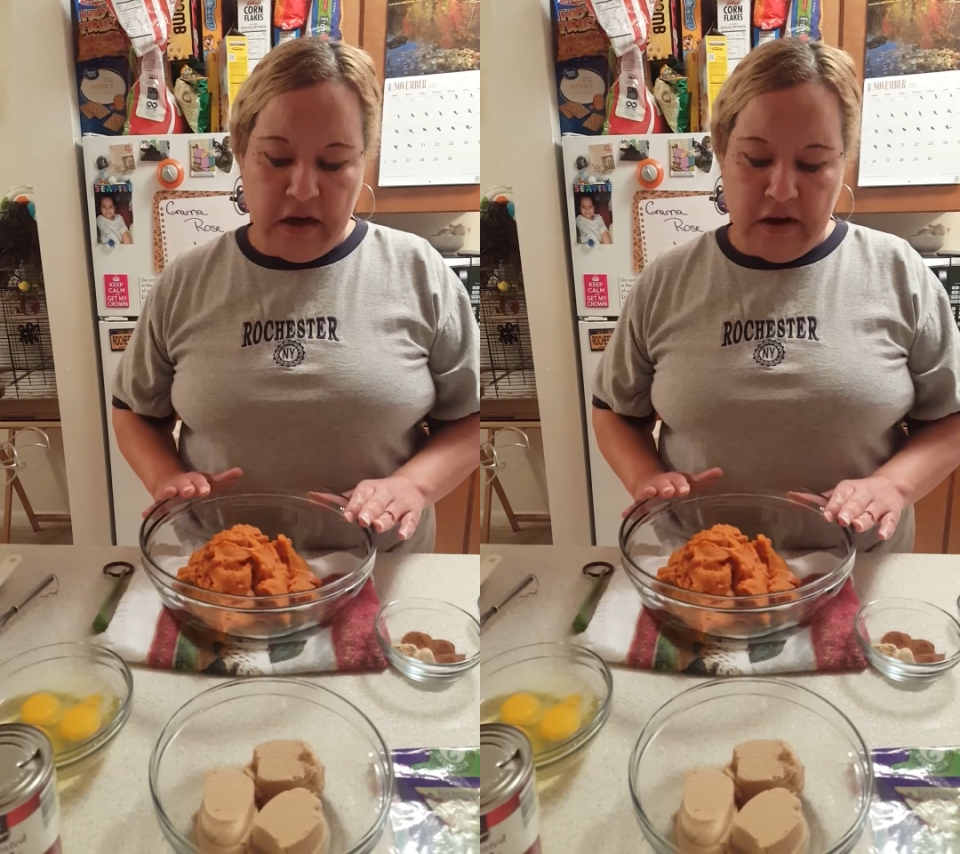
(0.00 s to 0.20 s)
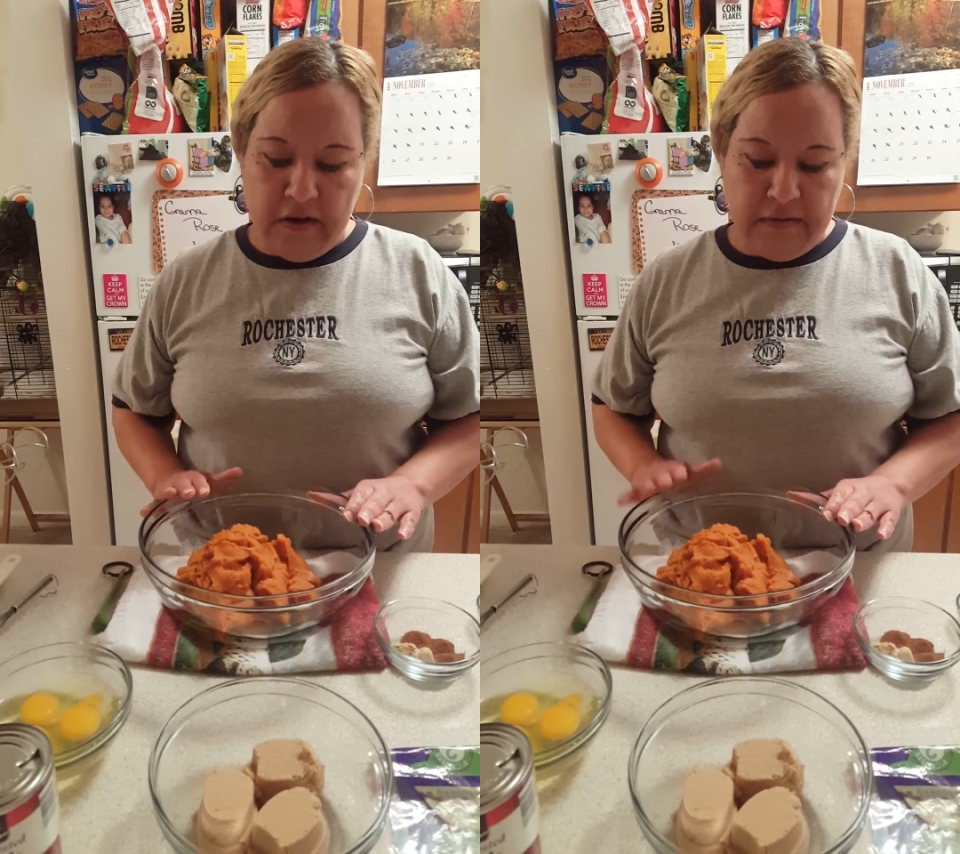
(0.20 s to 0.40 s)

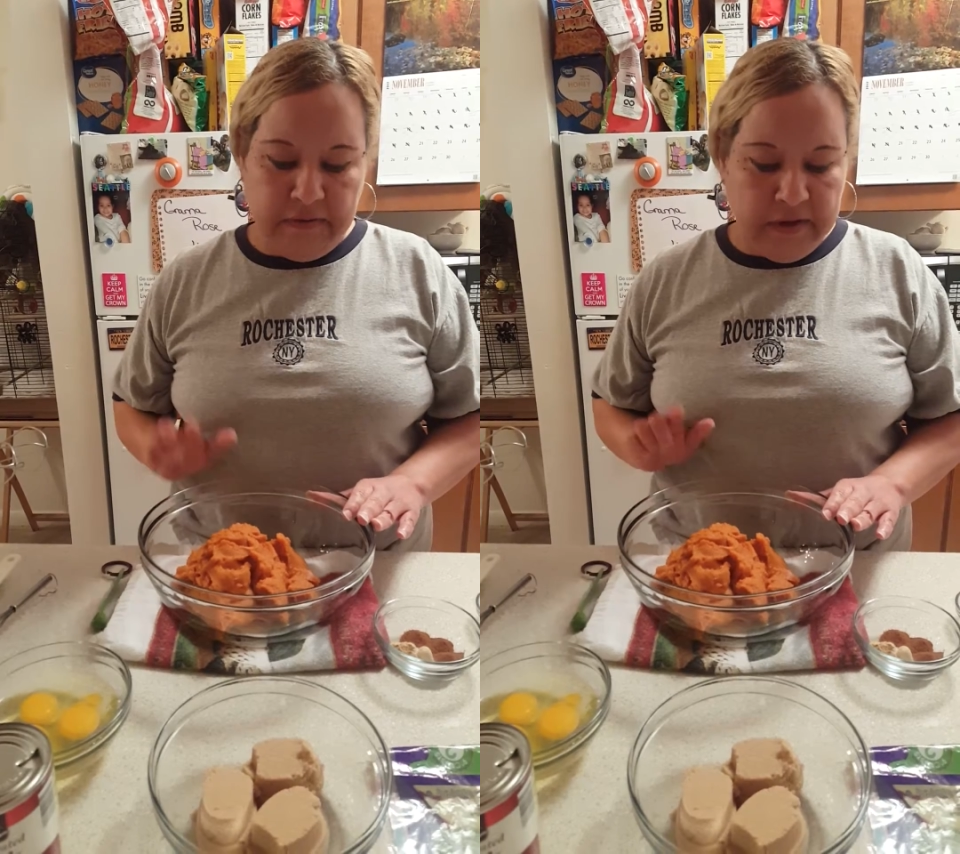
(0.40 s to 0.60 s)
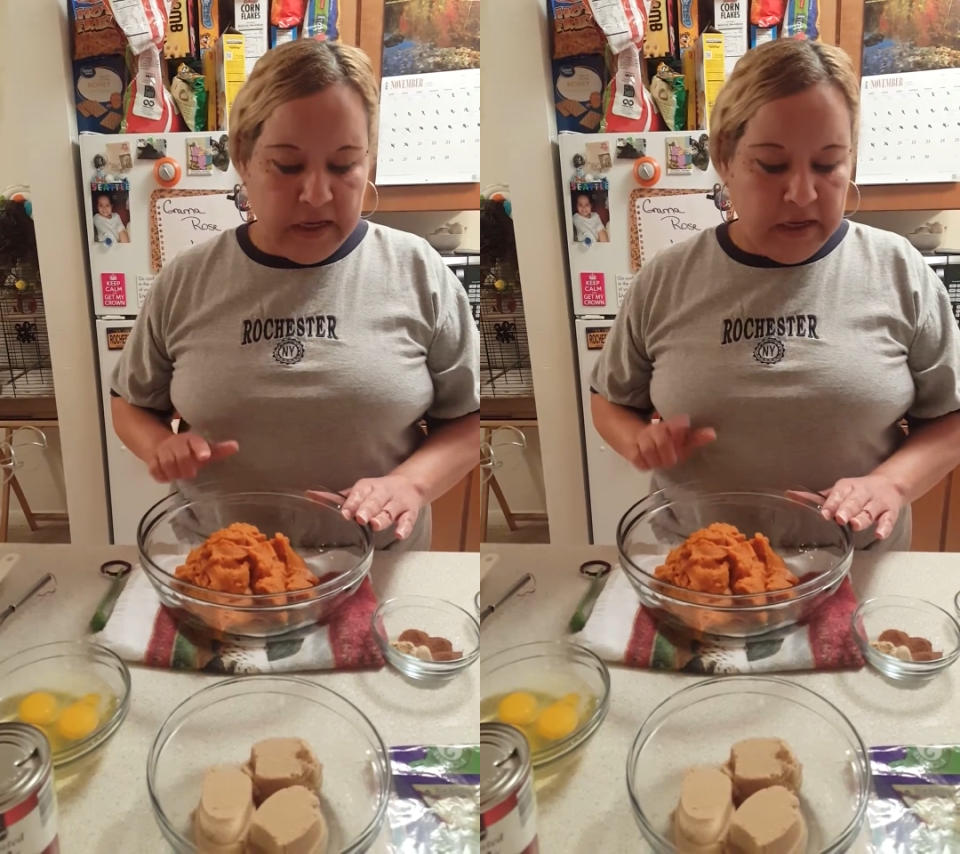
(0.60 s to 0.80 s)
of
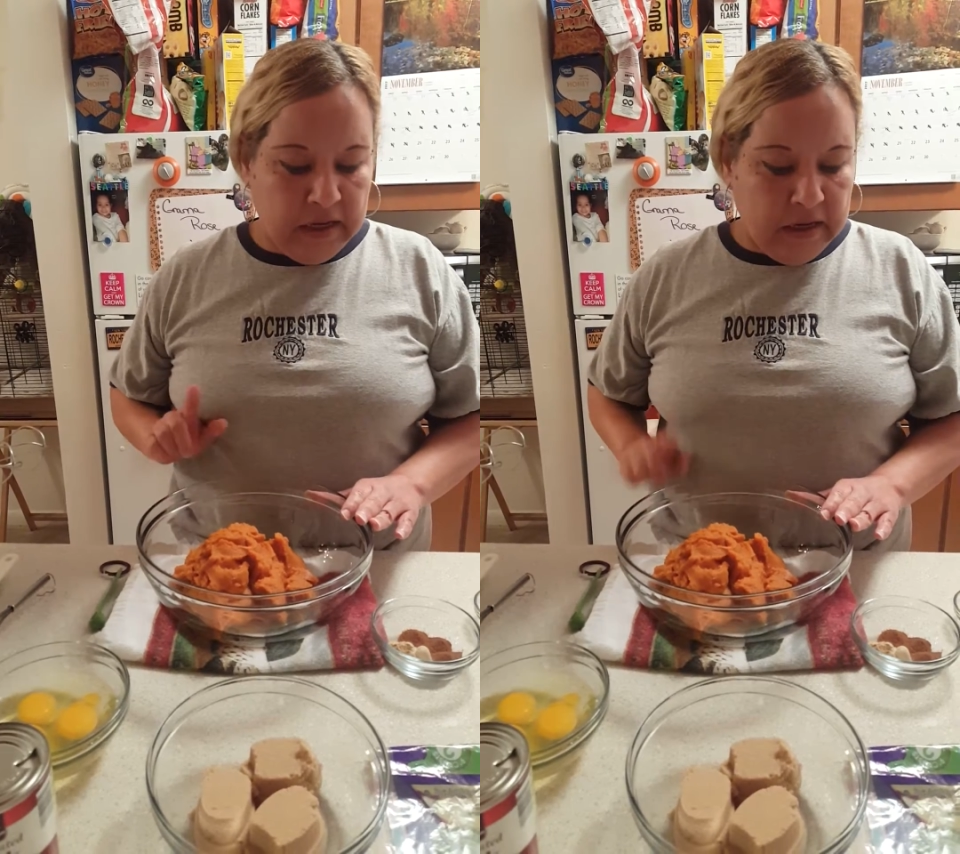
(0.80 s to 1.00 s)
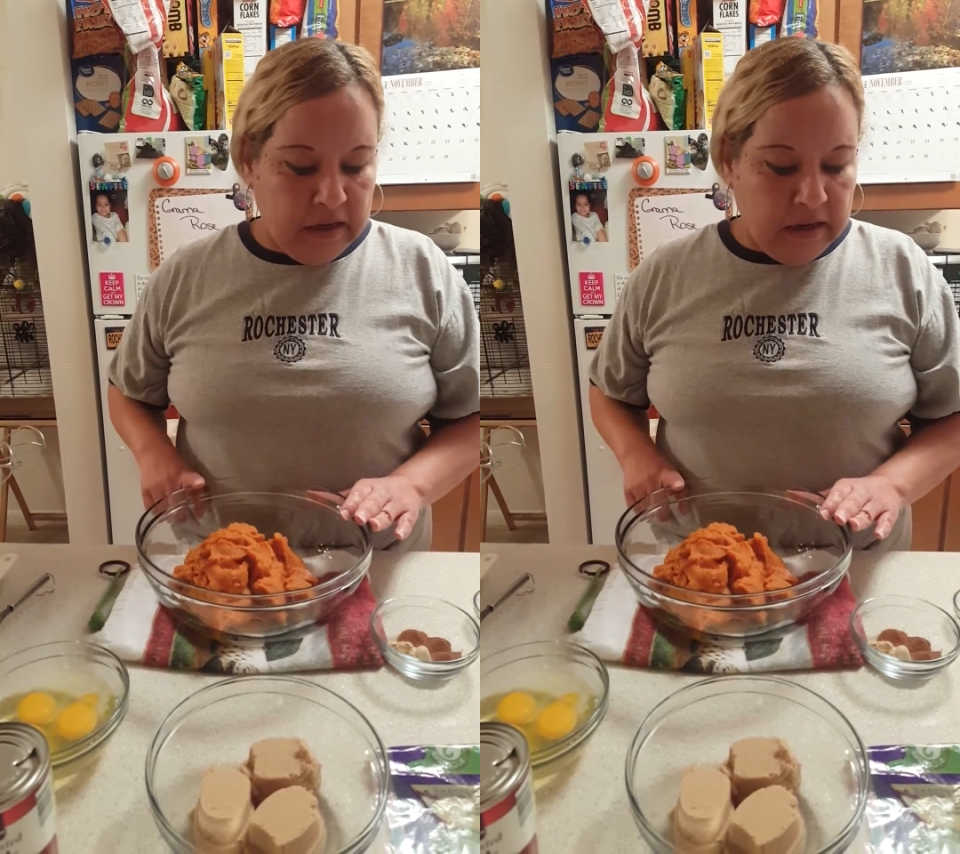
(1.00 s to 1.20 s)

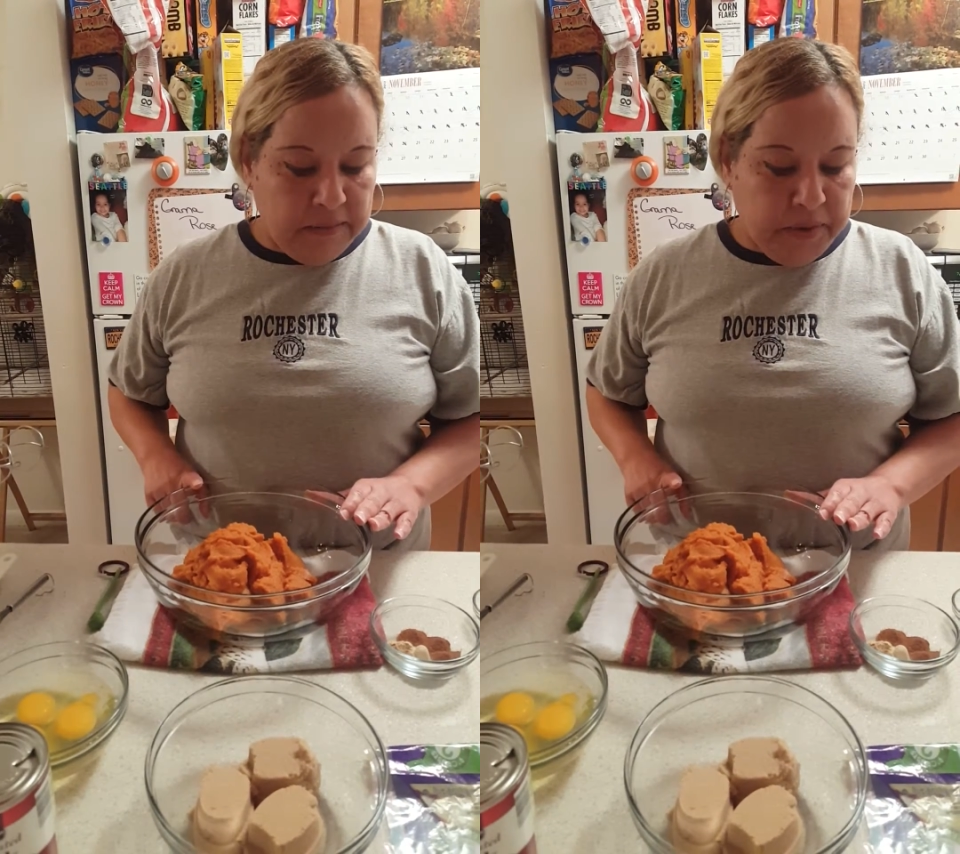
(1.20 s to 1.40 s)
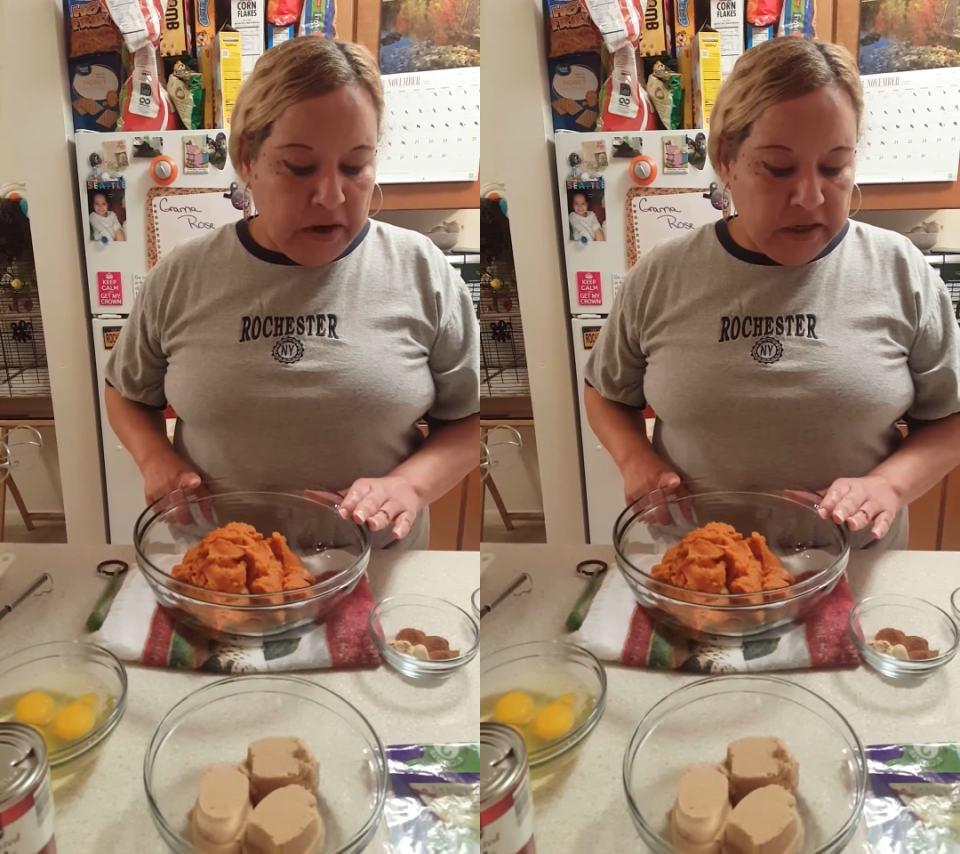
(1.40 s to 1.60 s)

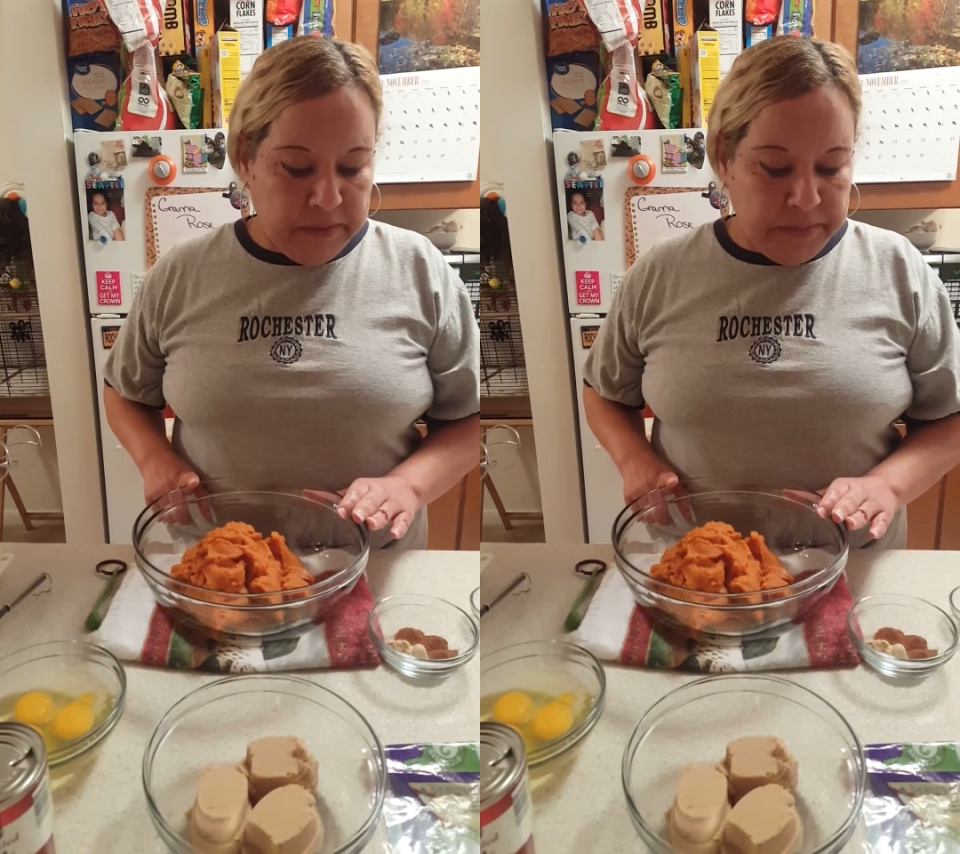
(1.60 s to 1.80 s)
pumpkin